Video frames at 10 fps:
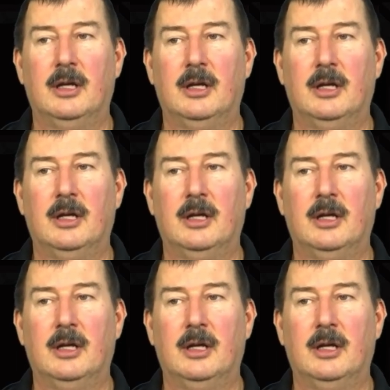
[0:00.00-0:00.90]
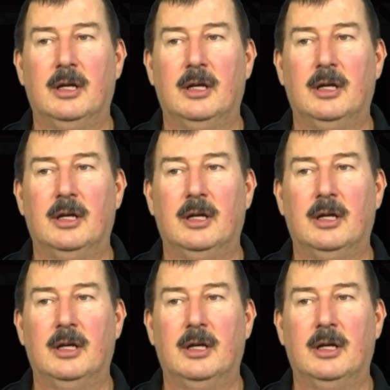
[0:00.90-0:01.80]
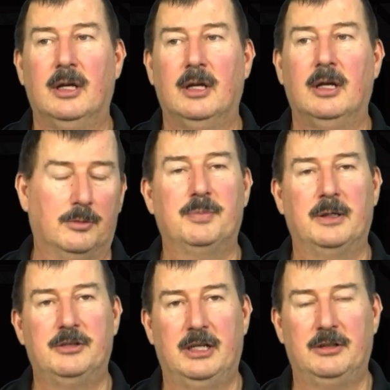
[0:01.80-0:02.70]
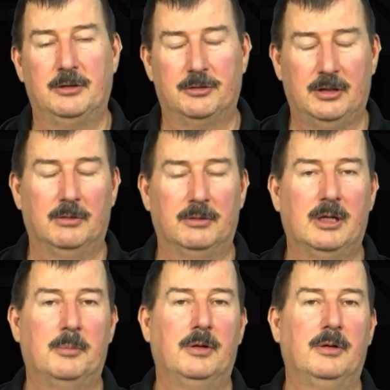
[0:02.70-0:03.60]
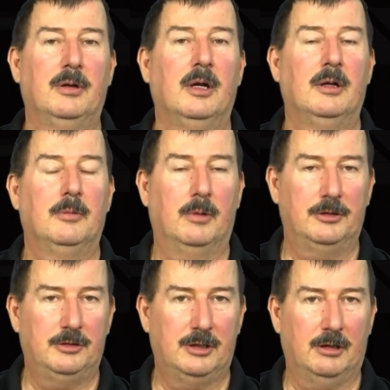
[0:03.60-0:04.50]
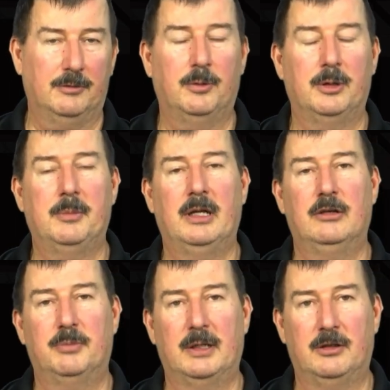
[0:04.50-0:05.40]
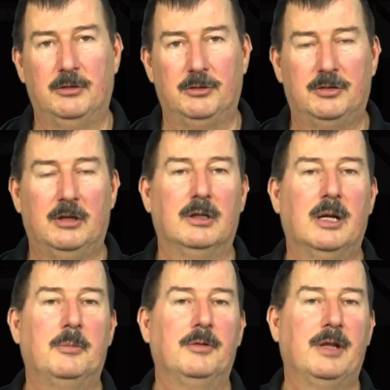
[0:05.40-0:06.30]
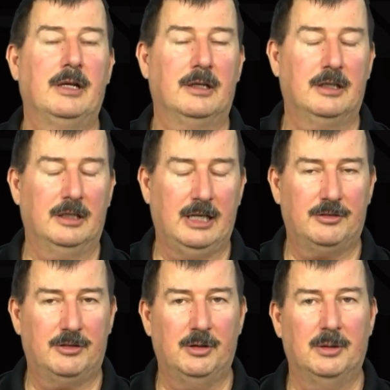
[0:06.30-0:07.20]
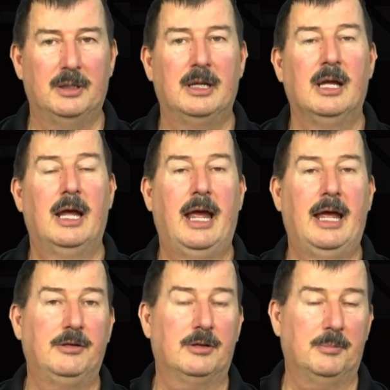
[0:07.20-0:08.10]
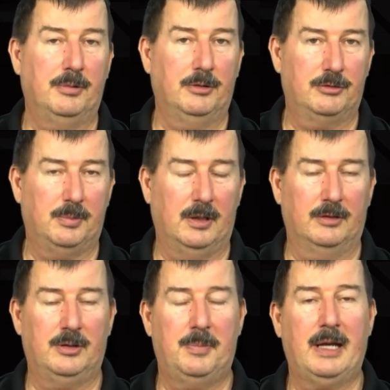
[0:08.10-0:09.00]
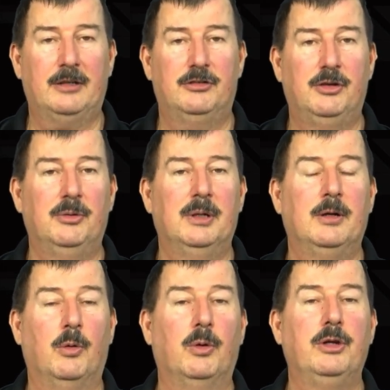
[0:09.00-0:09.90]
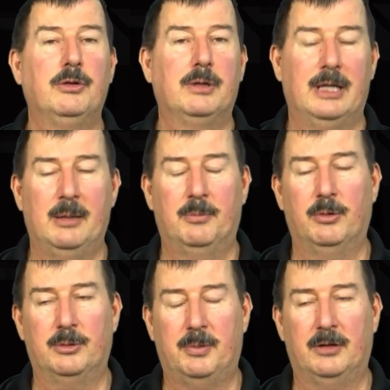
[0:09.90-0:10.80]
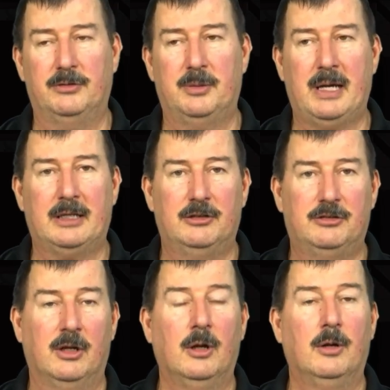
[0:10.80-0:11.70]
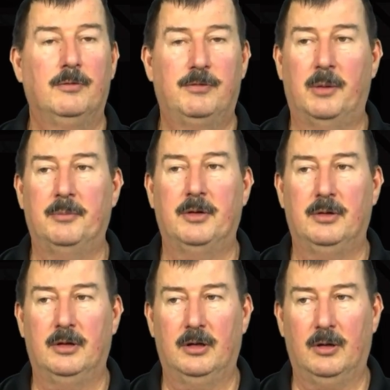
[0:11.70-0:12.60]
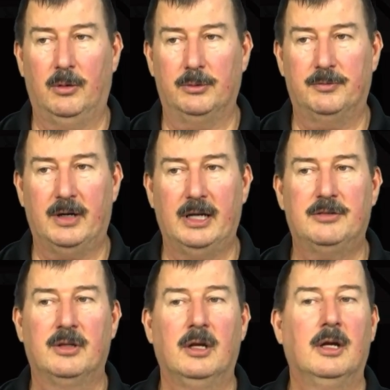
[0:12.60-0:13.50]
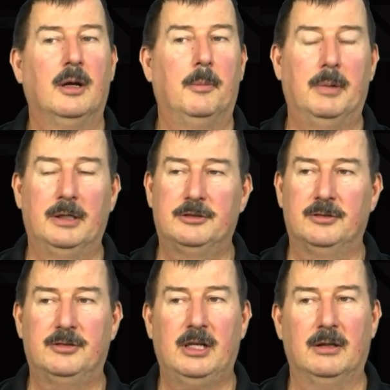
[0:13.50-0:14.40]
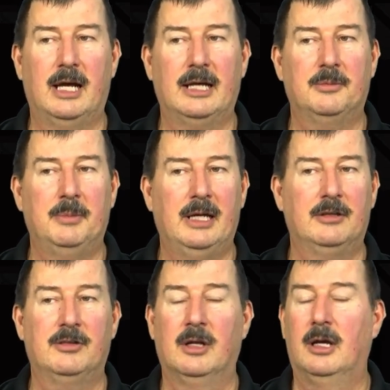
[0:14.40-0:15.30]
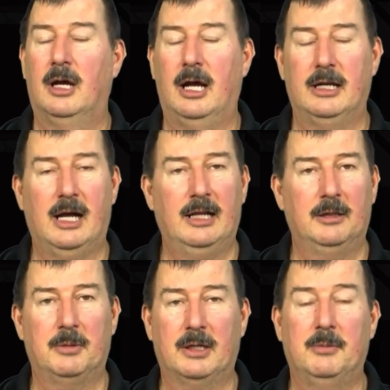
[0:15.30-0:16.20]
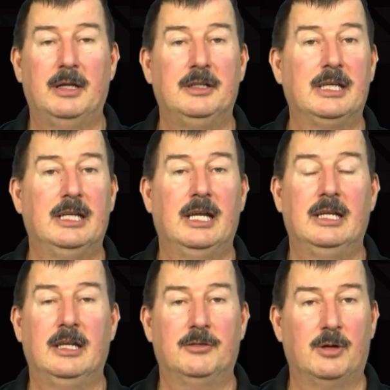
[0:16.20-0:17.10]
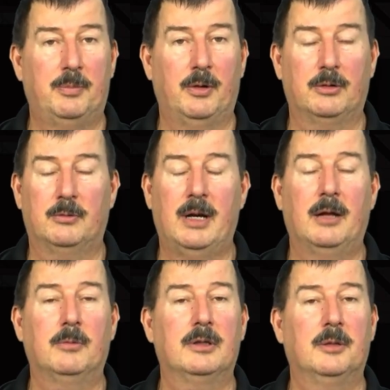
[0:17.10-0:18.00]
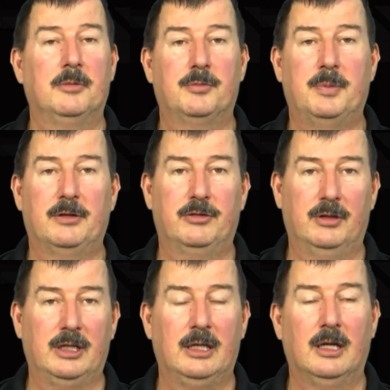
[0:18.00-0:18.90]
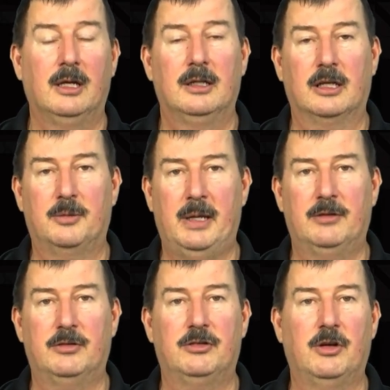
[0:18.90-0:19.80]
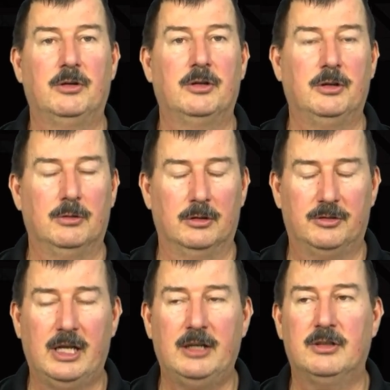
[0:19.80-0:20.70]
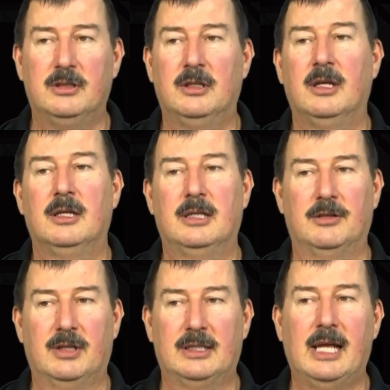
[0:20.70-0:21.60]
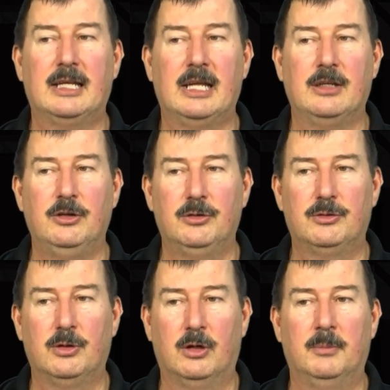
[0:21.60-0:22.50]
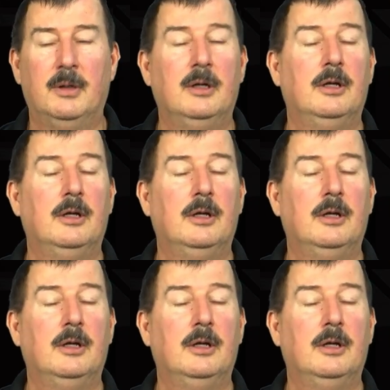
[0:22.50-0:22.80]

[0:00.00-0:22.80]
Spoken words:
You can replace a standalone device by changing your serial number. Once you tell the FortiManager about the new serial number, then it connects to it, and you can push the policy package to it, or you can import the policy package from the old device. A bunch of the CLI commands, I'd highly recommend you get in and start poking around with them, especially the commands that show your utilization, things like that. Get used to them.